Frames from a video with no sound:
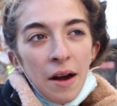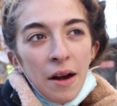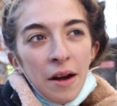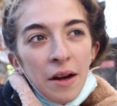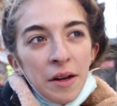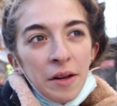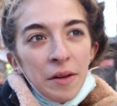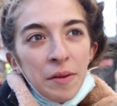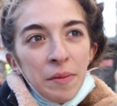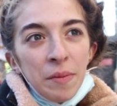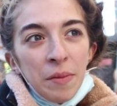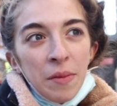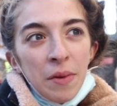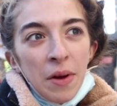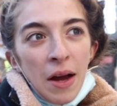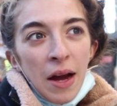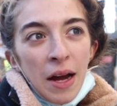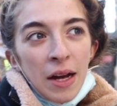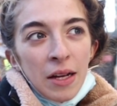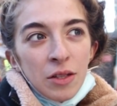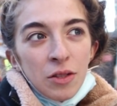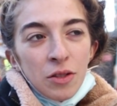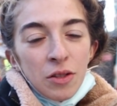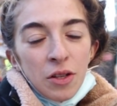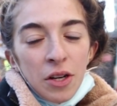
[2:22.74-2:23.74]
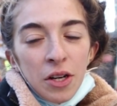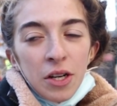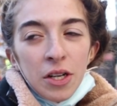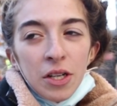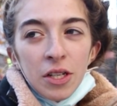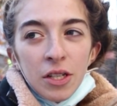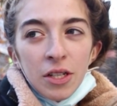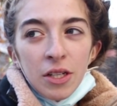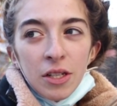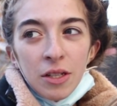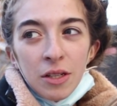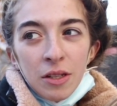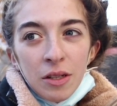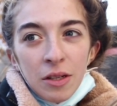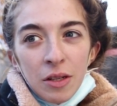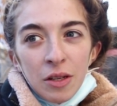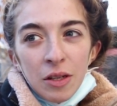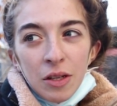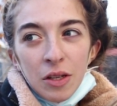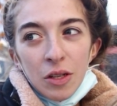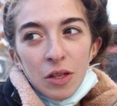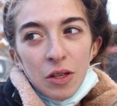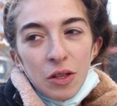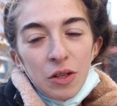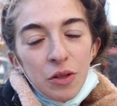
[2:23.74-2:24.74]
I
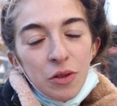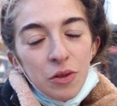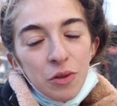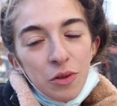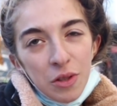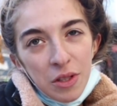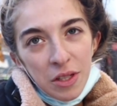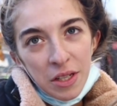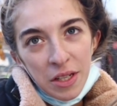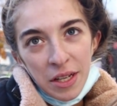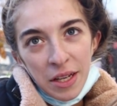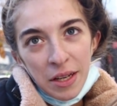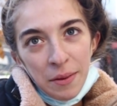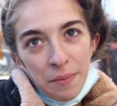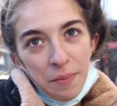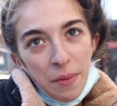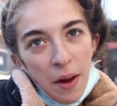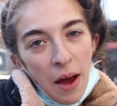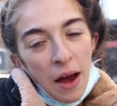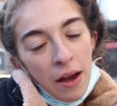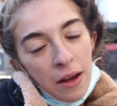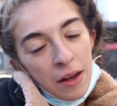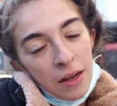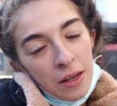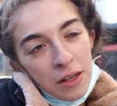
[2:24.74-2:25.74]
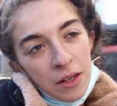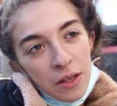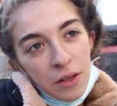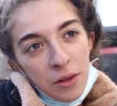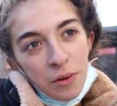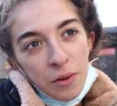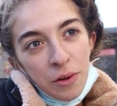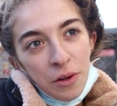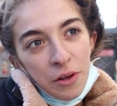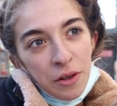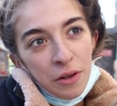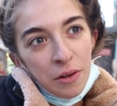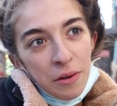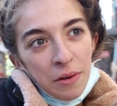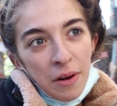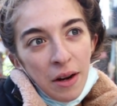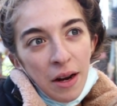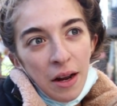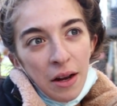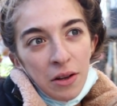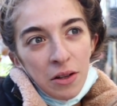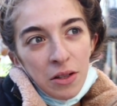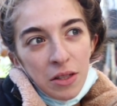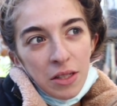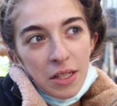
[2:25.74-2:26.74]
started using back in New York when
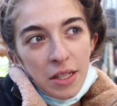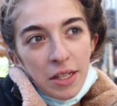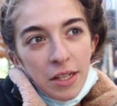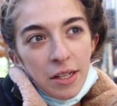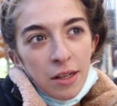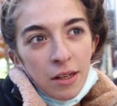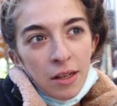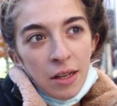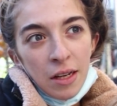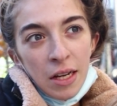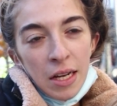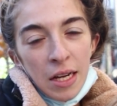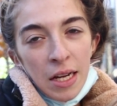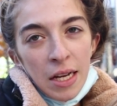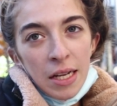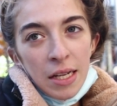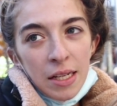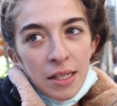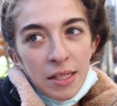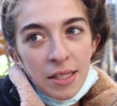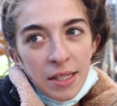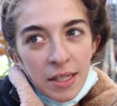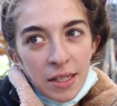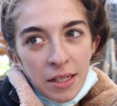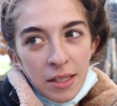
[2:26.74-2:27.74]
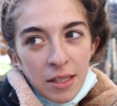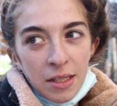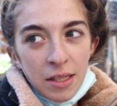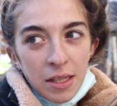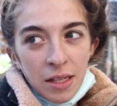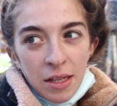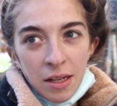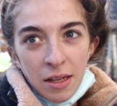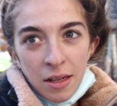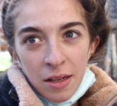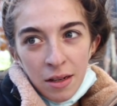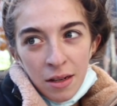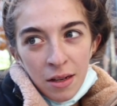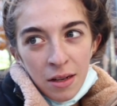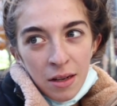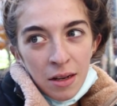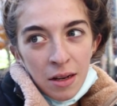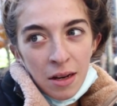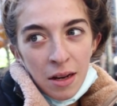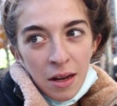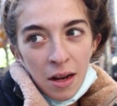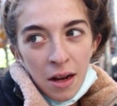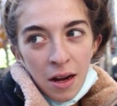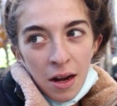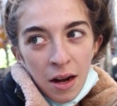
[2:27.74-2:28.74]
I was like 16.
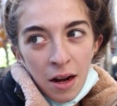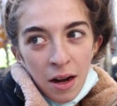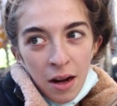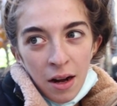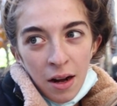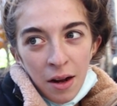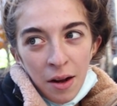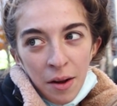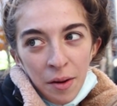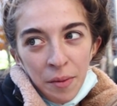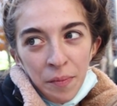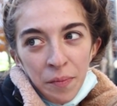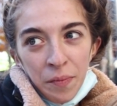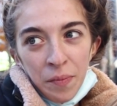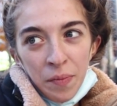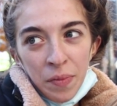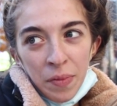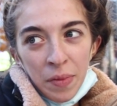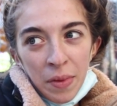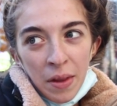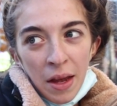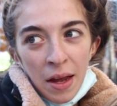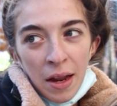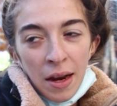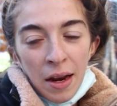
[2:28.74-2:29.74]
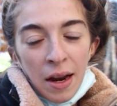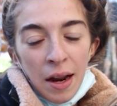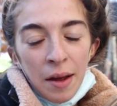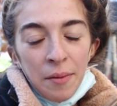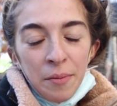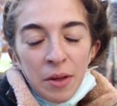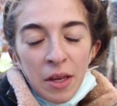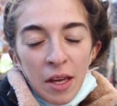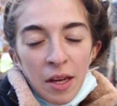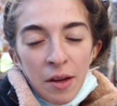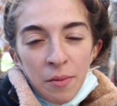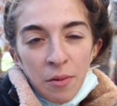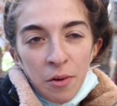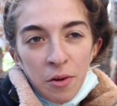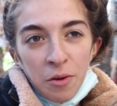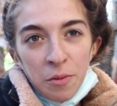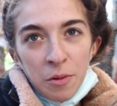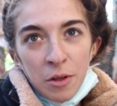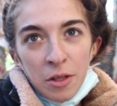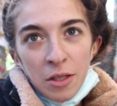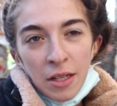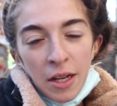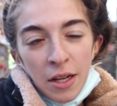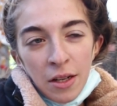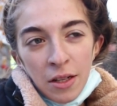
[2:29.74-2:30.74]
And I became
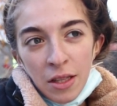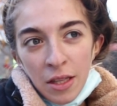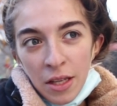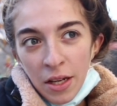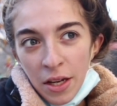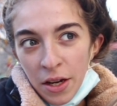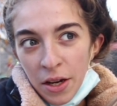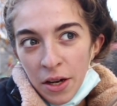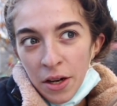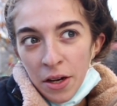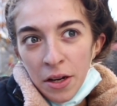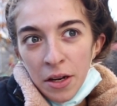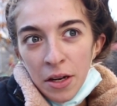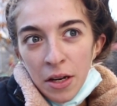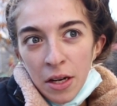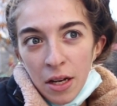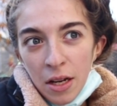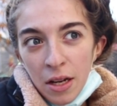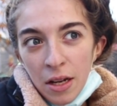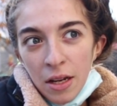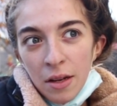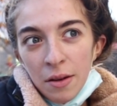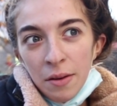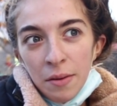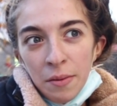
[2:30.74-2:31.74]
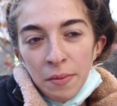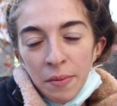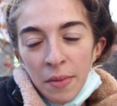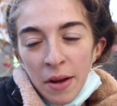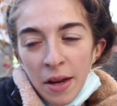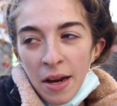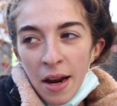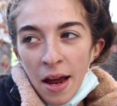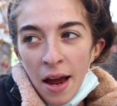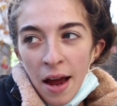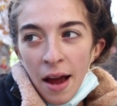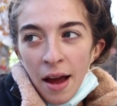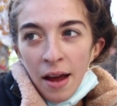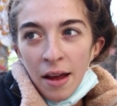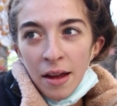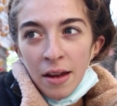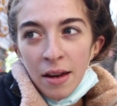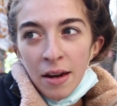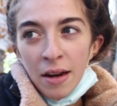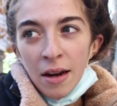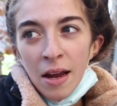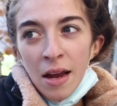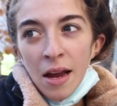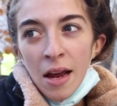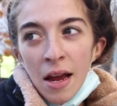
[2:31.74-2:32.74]
homeless out there in
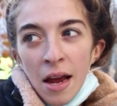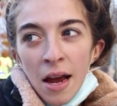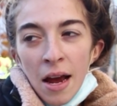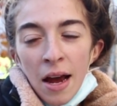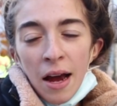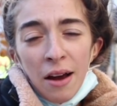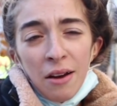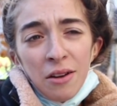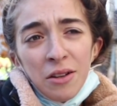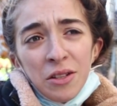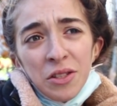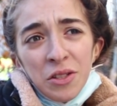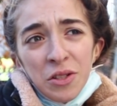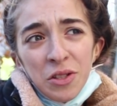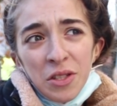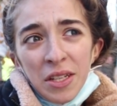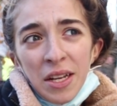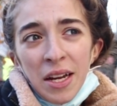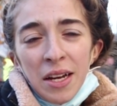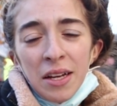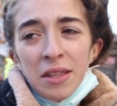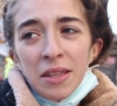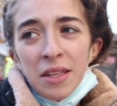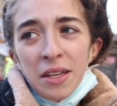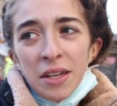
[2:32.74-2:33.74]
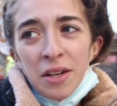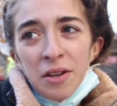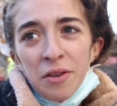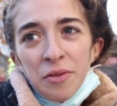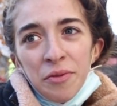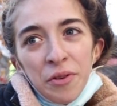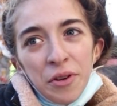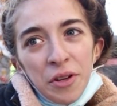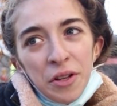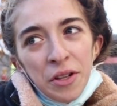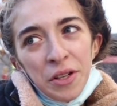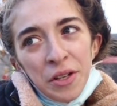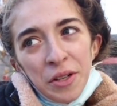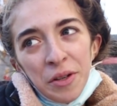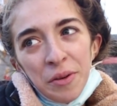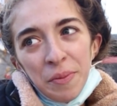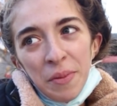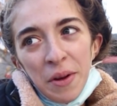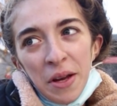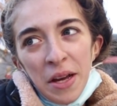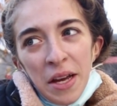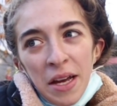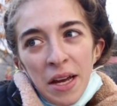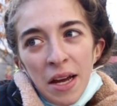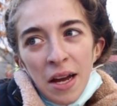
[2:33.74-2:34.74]
Manhattan. I was using out there for a little
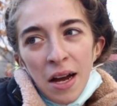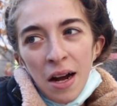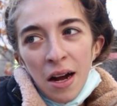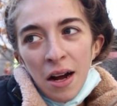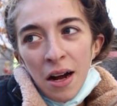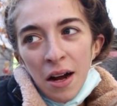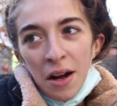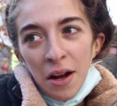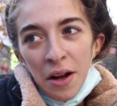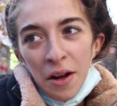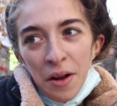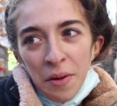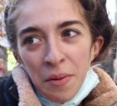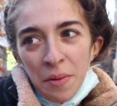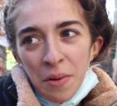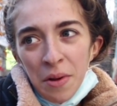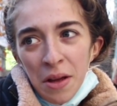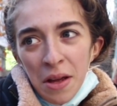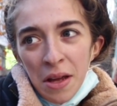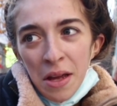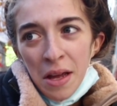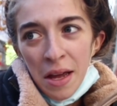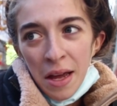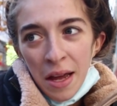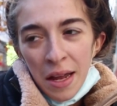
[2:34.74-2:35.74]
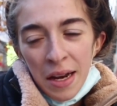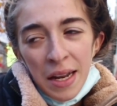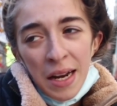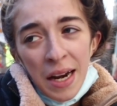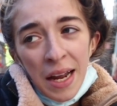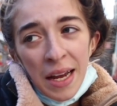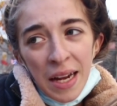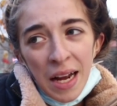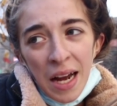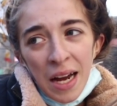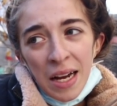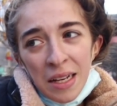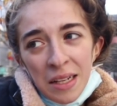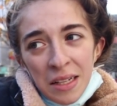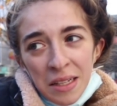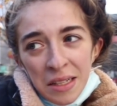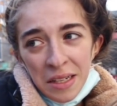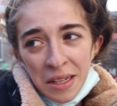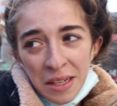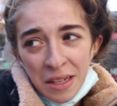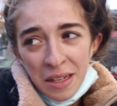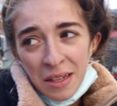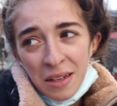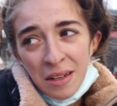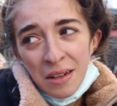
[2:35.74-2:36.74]
bit. And then I got
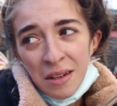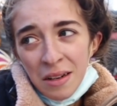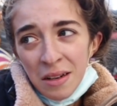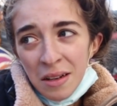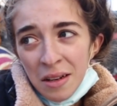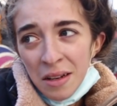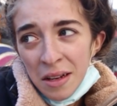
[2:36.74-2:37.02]
clean.